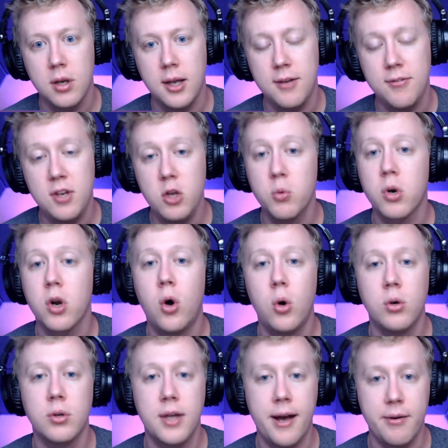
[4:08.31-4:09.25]
if he were to
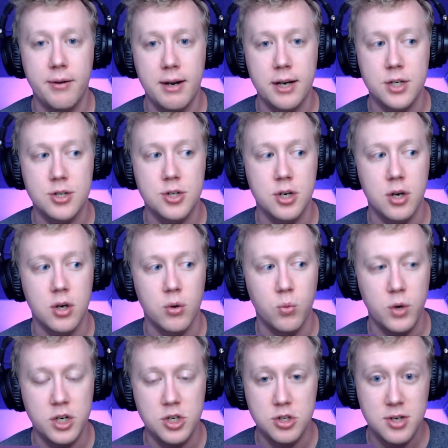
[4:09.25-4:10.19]
hold out next year,
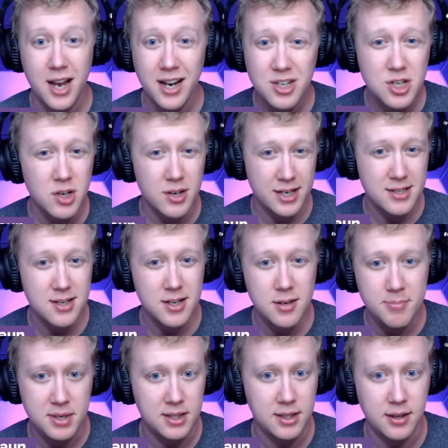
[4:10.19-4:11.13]
which next year is going
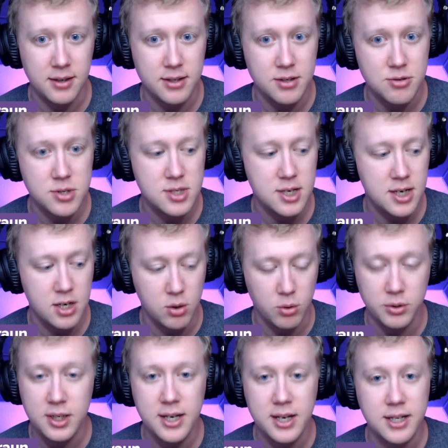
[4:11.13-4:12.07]
to be a little interesting, he
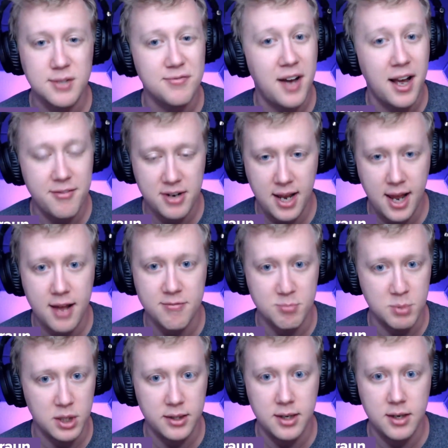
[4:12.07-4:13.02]
only gets
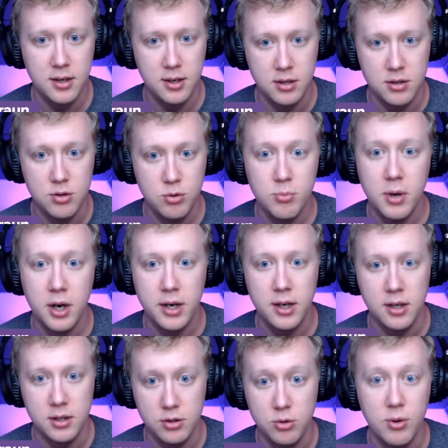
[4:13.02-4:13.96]
$5.5 million in new
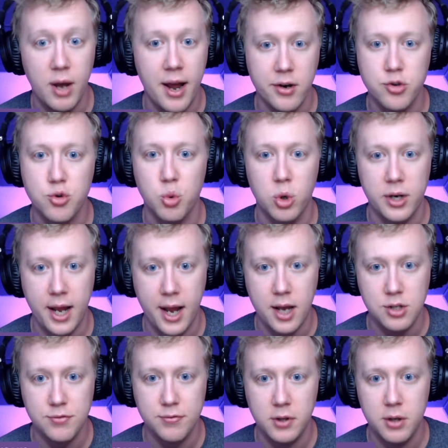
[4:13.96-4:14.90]
money and new actual
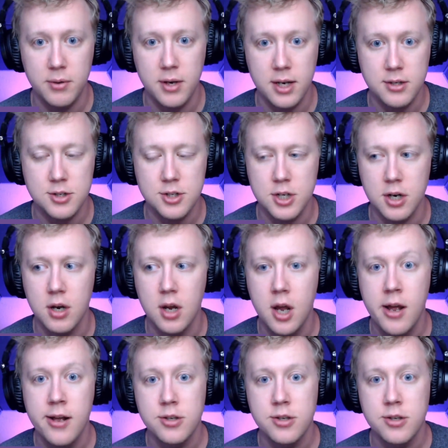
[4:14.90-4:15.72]
cash flow next year.